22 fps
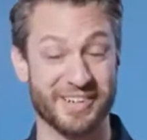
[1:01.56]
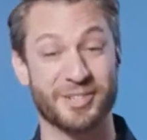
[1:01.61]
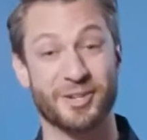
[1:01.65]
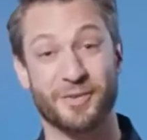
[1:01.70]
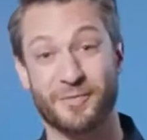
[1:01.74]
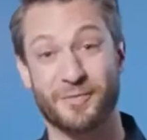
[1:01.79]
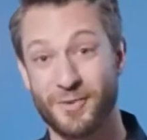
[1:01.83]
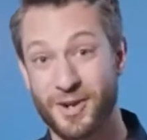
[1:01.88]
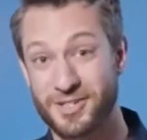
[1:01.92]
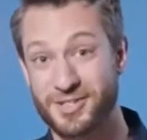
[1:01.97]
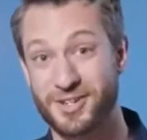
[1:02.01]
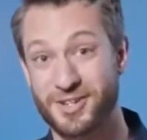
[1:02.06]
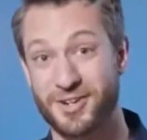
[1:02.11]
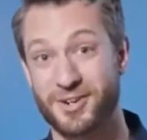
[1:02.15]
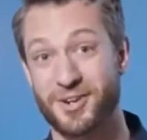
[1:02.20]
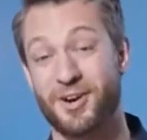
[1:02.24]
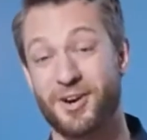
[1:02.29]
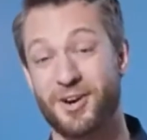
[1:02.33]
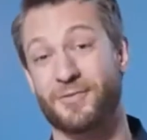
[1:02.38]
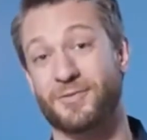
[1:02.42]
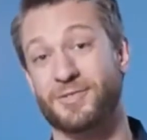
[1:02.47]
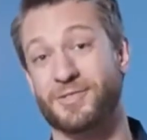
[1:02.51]
Your Fresh
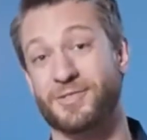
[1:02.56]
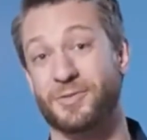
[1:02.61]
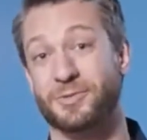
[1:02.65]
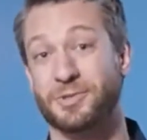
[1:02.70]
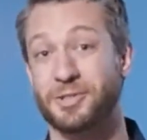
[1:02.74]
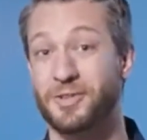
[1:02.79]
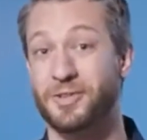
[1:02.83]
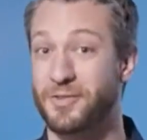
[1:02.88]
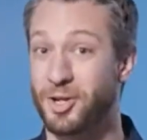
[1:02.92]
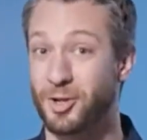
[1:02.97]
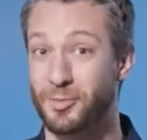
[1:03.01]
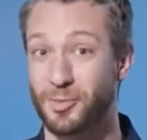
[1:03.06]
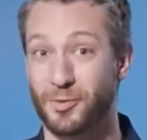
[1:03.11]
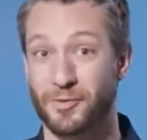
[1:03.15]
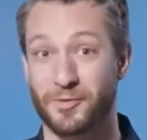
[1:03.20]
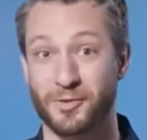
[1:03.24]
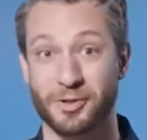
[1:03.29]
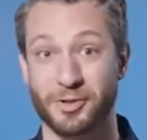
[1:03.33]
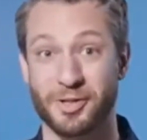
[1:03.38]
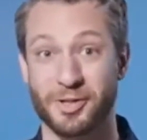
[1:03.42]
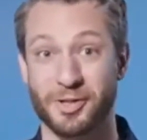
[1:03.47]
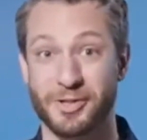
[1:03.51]
Start offer is only available
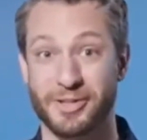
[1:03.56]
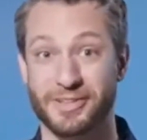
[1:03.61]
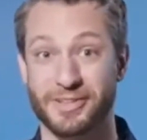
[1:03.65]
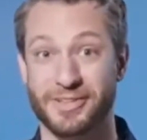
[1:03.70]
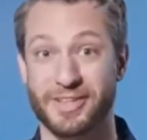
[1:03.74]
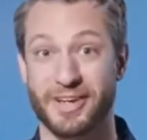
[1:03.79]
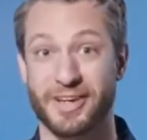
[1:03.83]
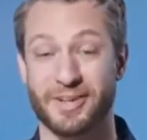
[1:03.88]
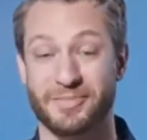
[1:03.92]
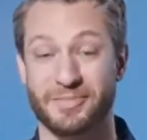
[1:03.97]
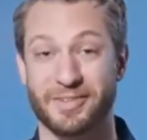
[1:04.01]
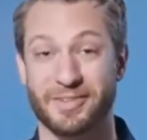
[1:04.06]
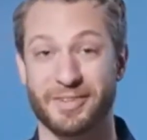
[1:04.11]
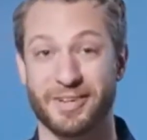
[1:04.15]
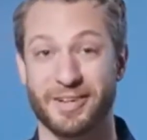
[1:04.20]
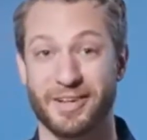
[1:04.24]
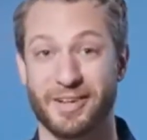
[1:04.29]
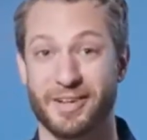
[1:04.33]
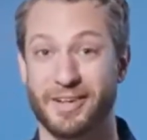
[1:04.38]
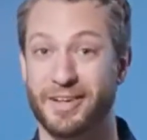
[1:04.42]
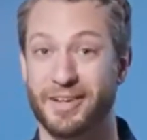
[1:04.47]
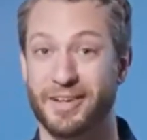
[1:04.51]
for a limited time.
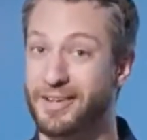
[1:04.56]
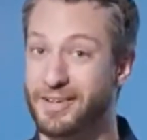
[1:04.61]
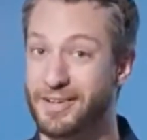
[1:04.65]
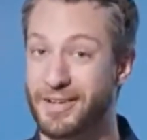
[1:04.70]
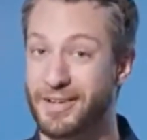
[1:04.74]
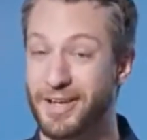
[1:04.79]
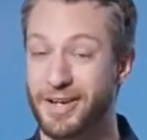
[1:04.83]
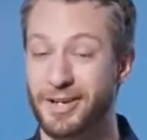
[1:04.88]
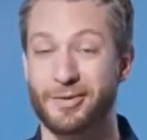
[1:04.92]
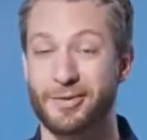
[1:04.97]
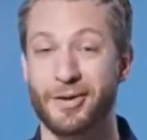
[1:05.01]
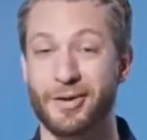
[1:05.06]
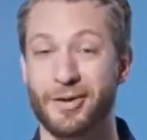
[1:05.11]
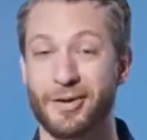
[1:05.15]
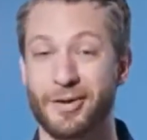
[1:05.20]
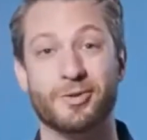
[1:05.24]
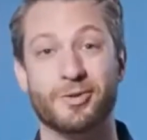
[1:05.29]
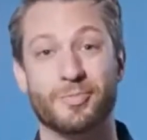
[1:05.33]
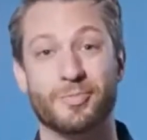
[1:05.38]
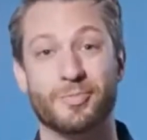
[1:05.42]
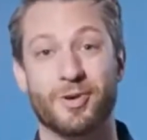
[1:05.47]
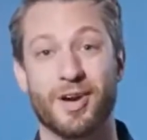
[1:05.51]
Getting great
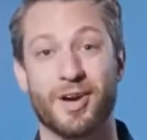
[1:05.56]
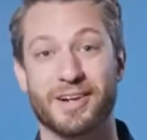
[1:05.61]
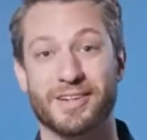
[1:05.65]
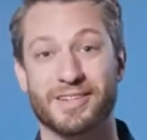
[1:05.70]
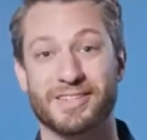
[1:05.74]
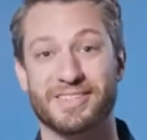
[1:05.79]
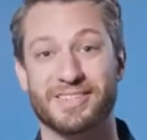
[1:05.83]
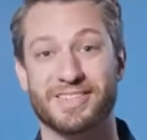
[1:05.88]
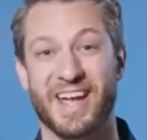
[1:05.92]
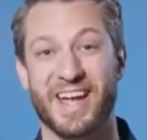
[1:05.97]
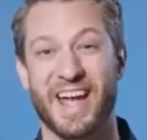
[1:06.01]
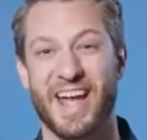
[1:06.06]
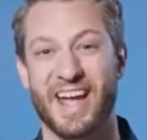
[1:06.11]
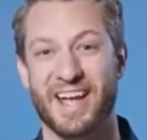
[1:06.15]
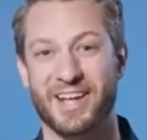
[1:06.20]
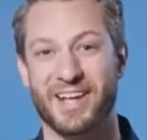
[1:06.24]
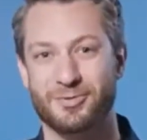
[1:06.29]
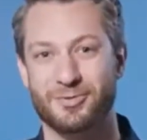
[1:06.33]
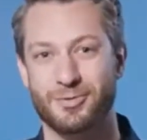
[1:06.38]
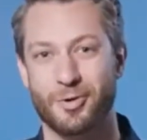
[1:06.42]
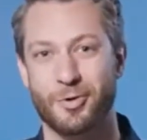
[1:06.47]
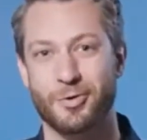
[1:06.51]
new products
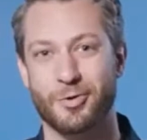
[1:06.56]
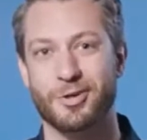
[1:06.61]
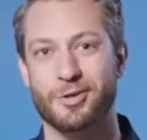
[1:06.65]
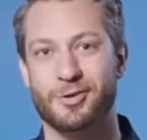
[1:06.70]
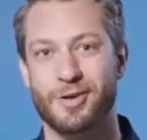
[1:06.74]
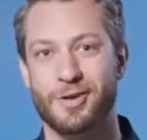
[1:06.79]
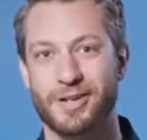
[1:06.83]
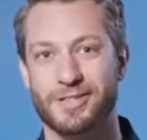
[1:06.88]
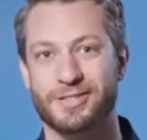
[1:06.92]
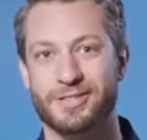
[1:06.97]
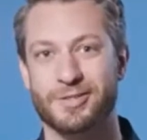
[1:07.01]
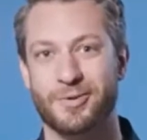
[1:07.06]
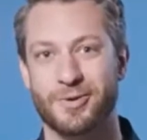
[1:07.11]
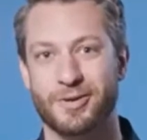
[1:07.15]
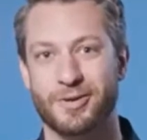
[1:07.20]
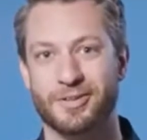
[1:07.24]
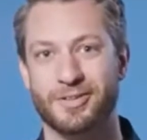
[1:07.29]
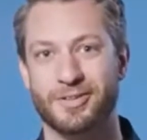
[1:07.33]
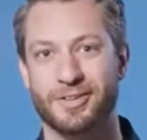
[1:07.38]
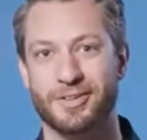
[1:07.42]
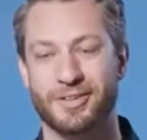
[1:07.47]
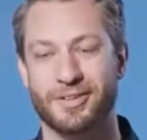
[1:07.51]
and growing your credit
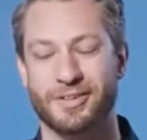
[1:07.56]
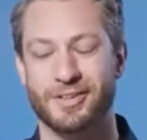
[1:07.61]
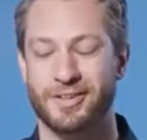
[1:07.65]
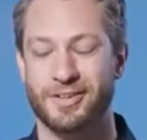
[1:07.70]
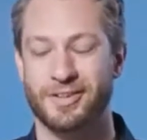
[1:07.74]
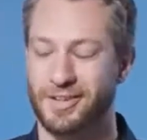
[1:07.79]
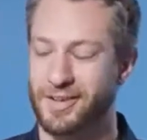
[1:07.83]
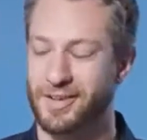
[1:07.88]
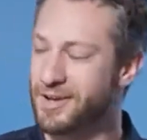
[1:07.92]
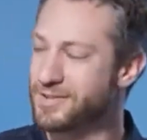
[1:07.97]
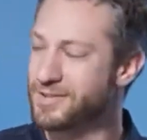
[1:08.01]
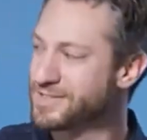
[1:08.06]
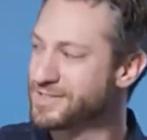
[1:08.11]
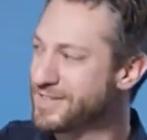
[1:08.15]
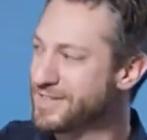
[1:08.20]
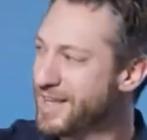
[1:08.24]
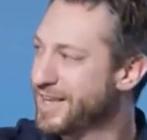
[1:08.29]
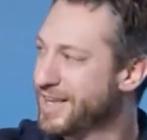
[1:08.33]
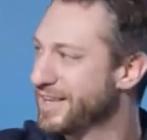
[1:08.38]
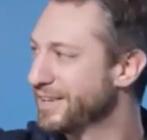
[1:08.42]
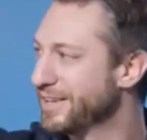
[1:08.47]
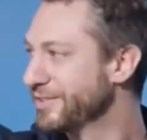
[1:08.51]
score? Now, how's
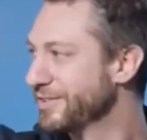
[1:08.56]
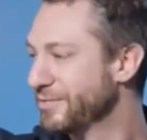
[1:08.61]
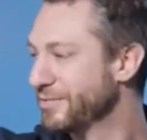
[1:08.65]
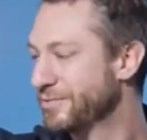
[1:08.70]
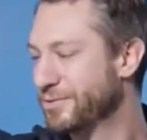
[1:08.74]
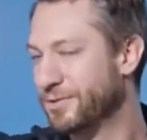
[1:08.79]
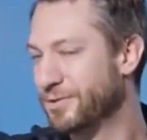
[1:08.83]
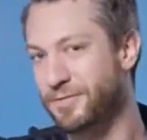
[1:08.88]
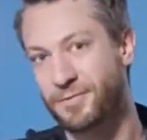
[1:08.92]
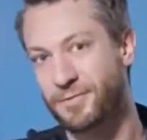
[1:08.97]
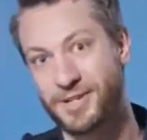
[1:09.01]
that for a